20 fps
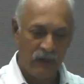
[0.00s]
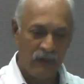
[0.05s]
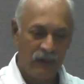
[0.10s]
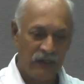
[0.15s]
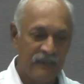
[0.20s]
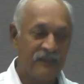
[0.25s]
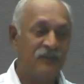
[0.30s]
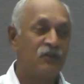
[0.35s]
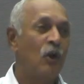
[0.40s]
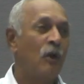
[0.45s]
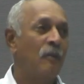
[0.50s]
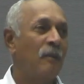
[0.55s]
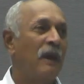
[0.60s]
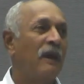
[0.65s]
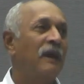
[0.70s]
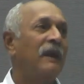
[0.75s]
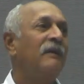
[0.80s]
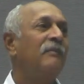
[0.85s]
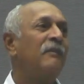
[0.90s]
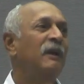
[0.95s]
Instead of
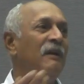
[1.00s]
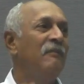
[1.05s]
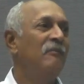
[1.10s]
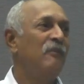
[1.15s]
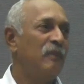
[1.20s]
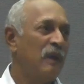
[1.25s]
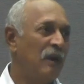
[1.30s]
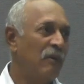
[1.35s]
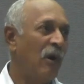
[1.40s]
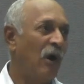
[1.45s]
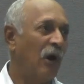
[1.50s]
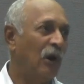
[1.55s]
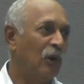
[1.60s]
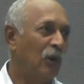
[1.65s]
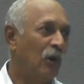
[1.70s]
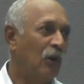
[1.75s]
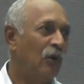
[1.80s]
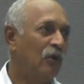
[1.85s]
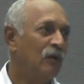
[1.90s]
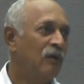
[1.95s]
making beam
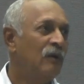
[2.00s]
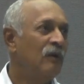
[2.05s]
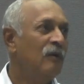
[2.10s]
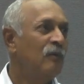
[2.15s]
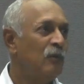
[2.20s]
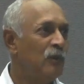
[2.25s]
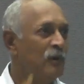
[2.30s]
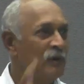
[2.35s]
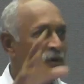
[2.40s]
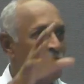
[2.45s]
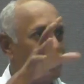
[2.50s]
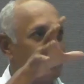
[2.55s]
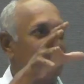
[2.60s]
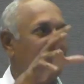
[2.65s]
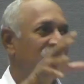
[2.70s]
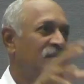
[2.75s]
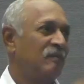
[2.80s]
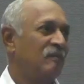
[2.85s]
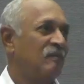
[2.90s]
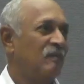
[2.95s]
hollow, use
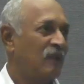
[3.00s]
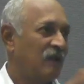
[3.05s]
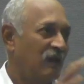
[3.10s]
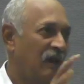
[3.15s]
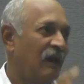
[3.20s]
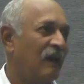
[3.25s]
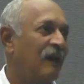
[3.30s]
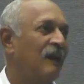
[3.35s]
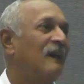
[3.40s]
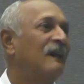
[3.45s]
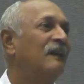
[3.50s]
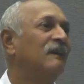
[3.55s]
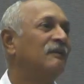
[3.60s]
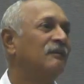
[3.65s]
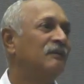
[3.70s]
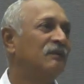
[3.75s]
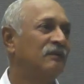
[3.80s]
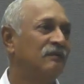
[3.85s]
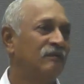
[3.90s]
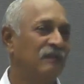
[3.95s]
those
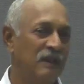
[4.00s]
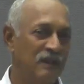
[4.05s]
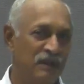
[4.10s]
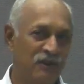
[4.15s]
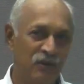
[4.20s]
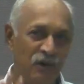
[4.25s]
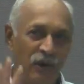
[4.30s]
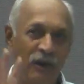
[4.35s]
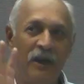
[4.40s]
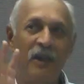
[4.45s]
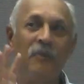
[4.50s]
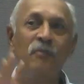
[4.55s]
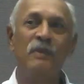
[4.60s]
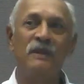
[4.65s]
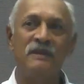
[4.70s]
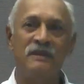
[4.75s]
insulating pieces.